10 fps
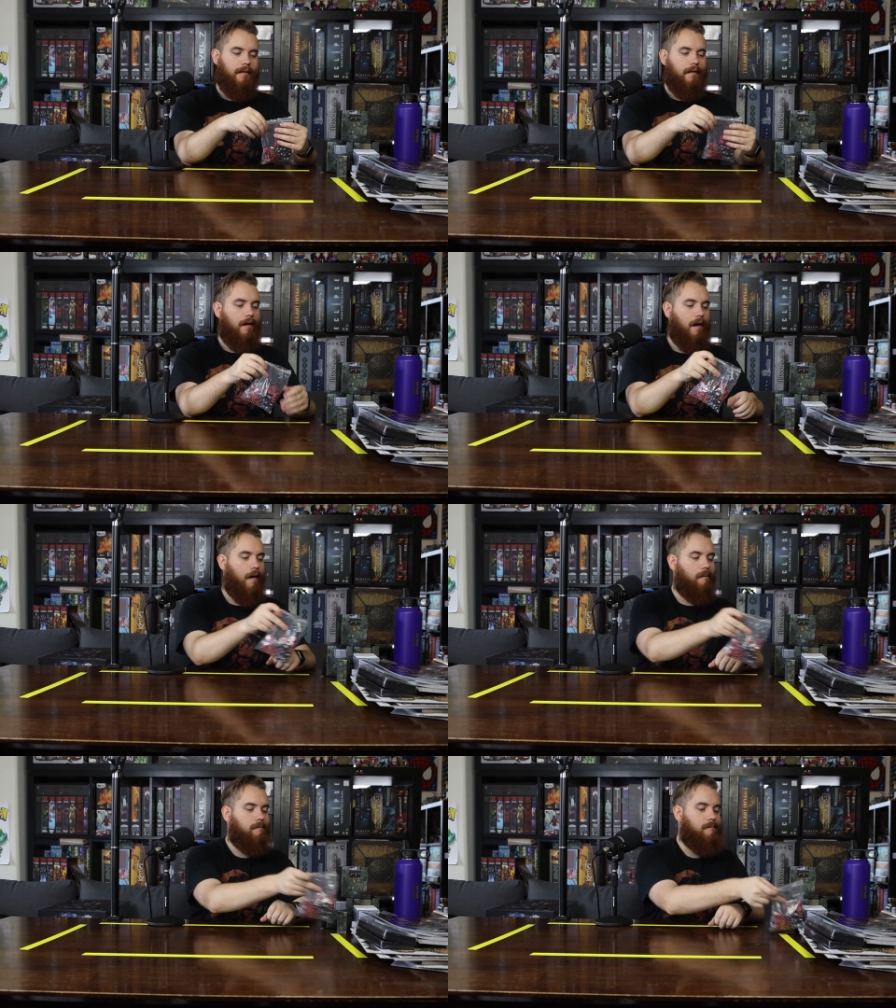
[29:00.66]

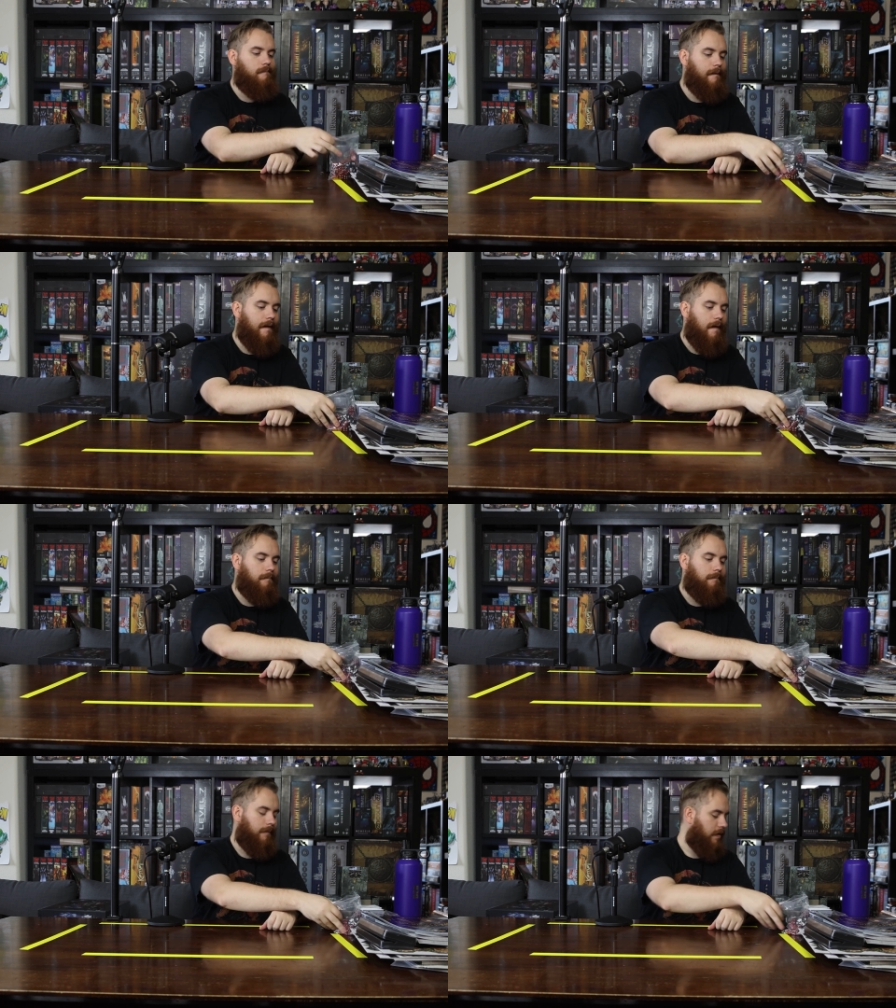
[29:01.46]
Yeah,
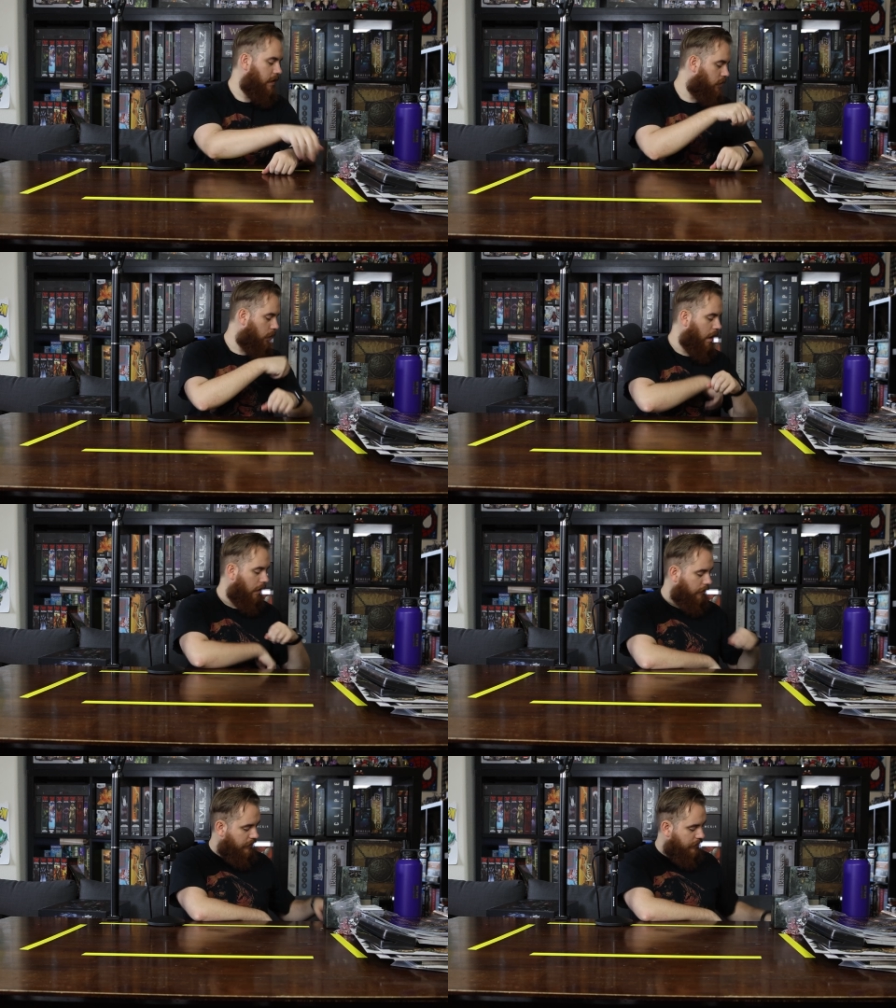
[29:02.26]
yeah, D
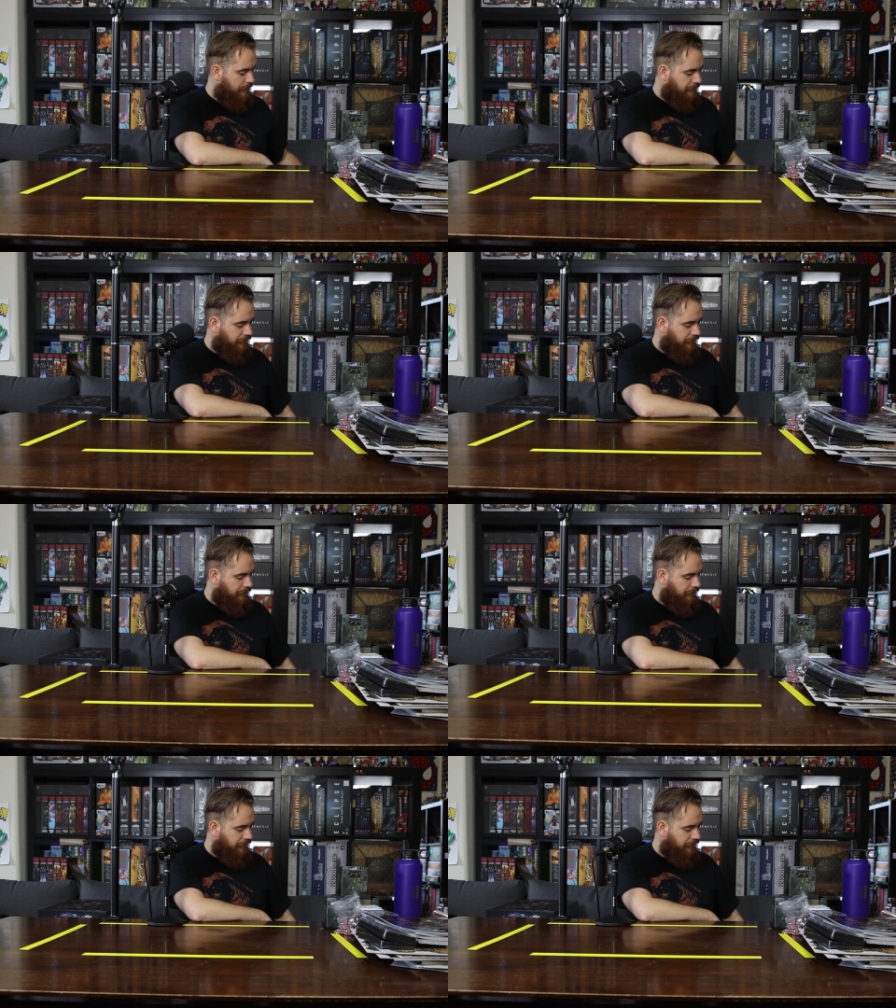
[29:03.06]
twelves.